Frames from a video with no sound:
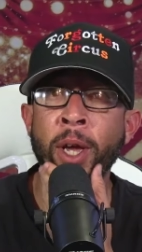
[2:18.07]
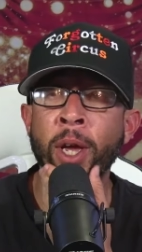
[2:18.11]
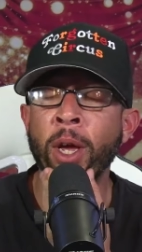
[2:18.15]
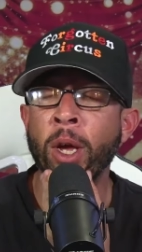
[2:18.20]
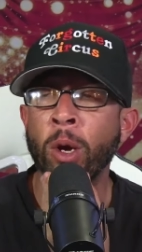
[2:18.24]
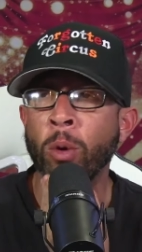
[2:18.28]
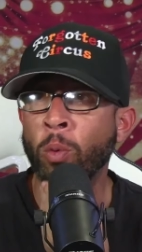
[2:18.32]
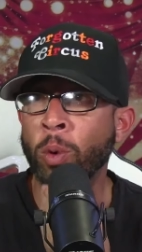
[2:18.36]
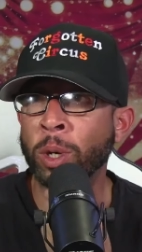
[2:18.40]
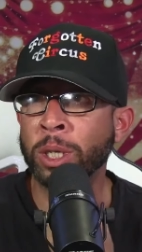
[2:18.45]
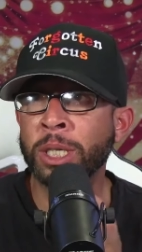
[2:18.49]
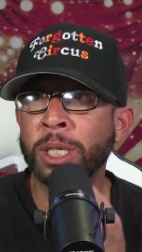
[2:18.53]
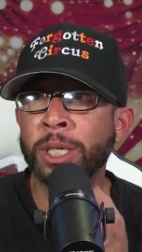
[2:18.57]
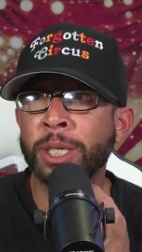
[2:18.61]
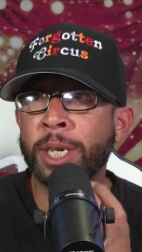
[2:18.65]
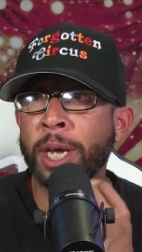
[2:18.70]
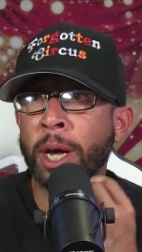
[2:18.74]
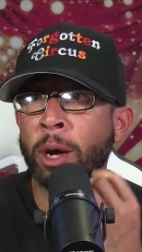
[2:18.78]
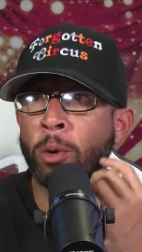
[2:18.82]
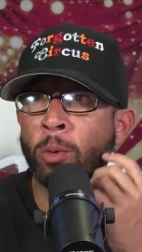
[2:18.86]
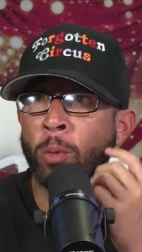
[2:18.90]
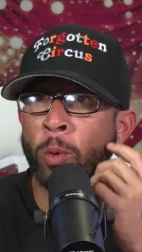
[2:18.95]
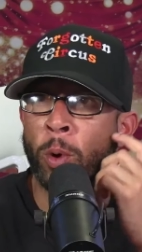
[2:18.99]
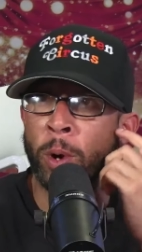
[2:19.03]
Wasn't
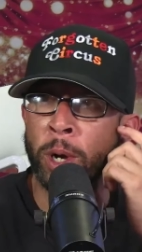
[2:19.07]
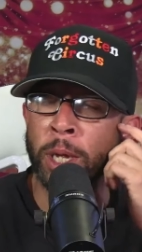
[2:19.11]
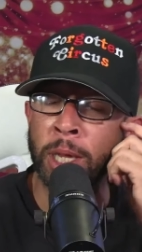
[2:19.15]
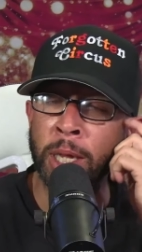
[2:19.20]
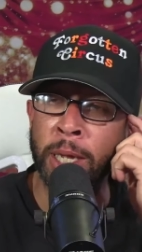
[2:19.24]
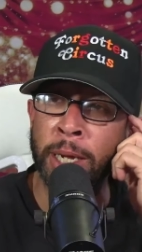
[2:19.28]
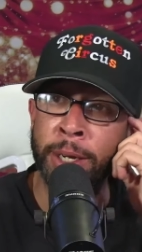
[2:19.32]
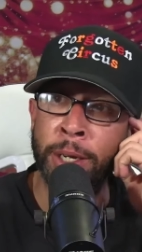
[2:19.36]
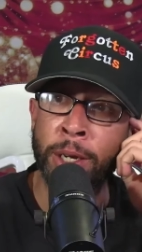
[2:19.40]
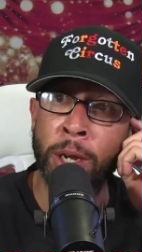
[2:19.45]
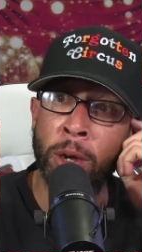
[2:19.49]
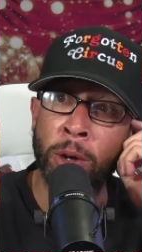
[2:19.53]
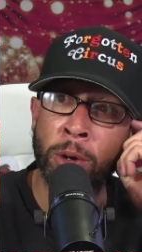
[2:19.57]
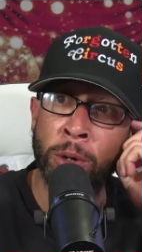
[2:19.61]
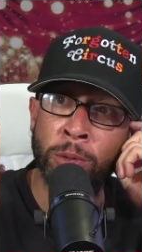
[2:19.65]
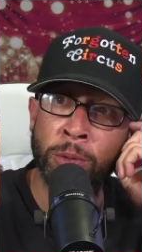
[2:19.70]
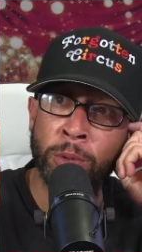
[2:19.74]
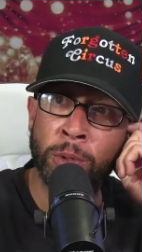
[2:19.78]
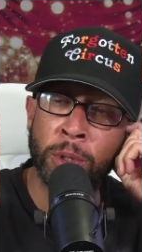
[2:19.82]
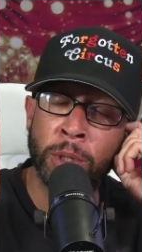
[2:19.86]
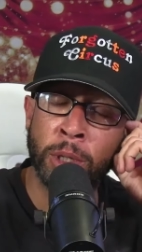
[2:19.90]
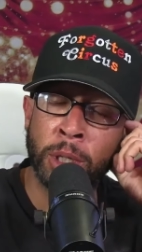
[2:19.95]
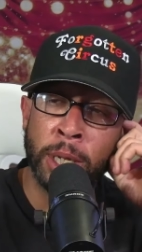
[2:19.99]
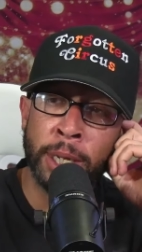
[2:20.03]
Delroy Lindo
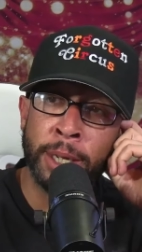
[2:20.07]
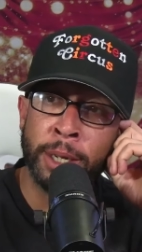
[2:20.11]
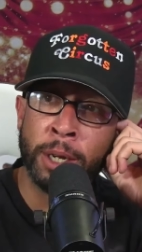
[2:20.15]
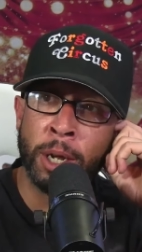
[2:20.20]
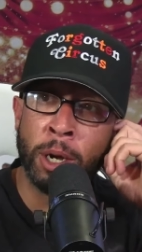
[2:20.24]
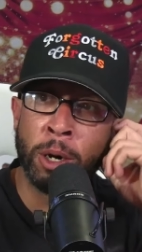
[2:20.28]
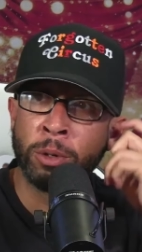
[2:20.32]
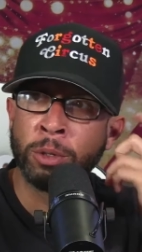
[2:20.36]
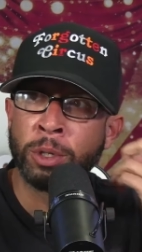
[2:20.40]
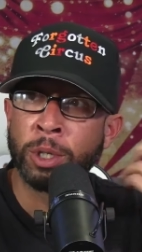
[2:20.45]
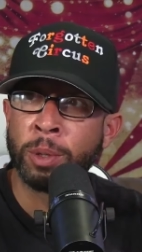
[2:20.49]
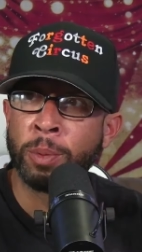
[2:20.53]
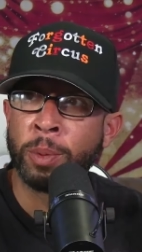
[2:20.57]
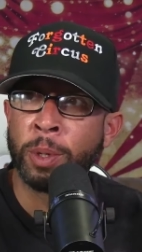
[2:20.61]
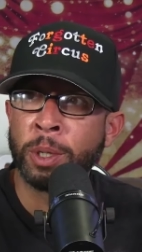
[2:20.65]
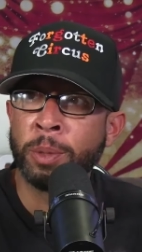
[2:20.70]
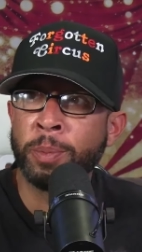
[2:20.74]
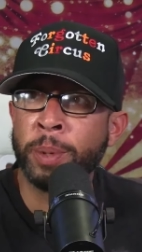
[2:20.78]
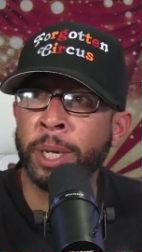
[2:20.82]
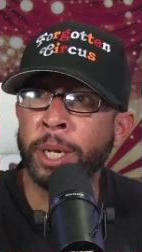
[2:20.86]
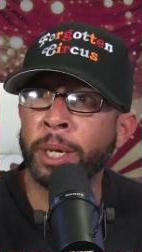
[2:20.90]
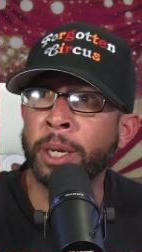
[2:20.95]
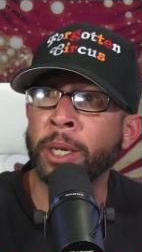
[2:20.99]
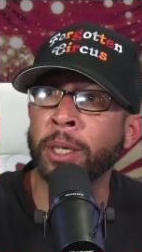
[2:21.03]
Lindo supposed to be
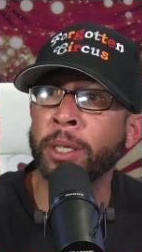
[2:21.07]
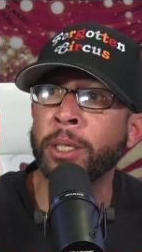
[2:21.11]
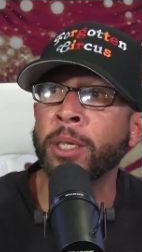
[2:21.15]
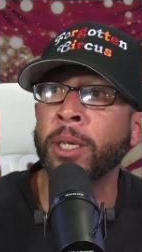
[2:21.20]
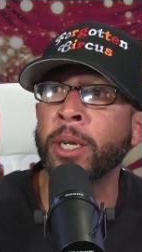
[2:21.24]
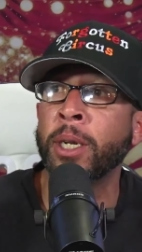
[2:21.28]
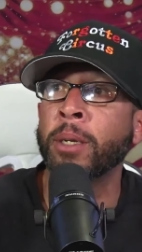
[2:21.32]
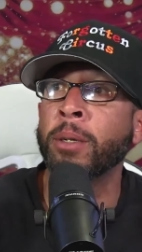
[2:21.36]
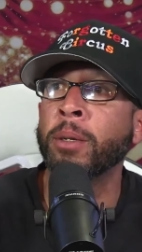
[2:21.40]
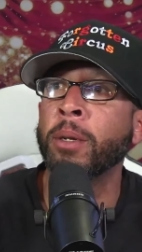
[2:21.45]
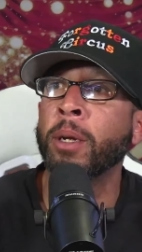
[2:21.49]
in this and then